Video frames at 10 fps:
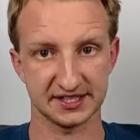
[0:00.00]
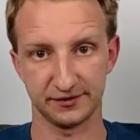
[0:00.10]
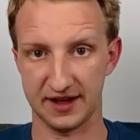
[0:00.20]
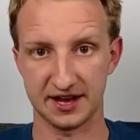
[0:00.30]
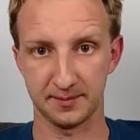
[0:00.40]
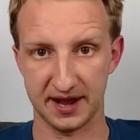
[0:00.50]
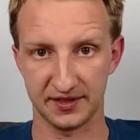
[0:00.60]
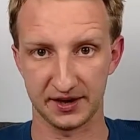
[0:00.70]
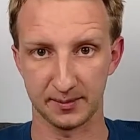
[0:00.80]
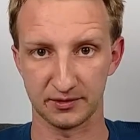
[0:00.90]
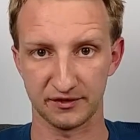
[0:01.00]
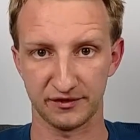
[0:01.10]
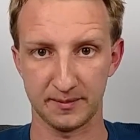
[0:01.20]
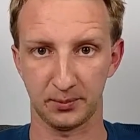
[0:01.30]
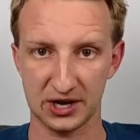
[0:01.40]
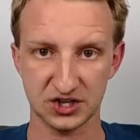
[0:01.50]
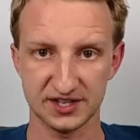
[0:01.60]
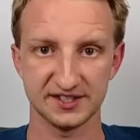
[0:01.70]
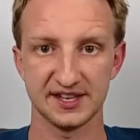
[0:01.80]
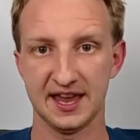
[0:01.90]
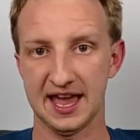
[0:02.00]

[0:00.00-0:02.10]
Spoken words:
divided by the number of impressions